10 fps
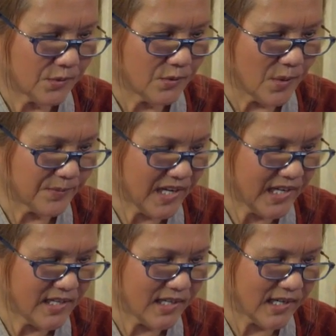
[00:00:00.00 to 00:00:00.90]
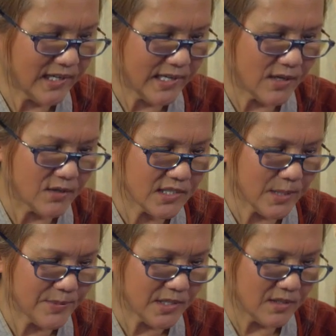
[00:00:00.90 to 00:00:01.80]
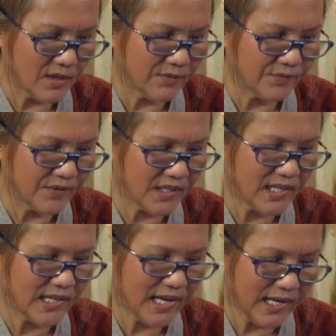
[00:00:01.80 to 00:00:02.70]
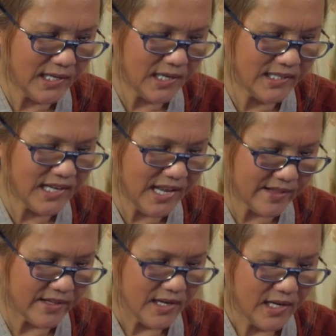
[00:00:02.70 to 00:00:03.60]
to obtain a clear conception of the decay and death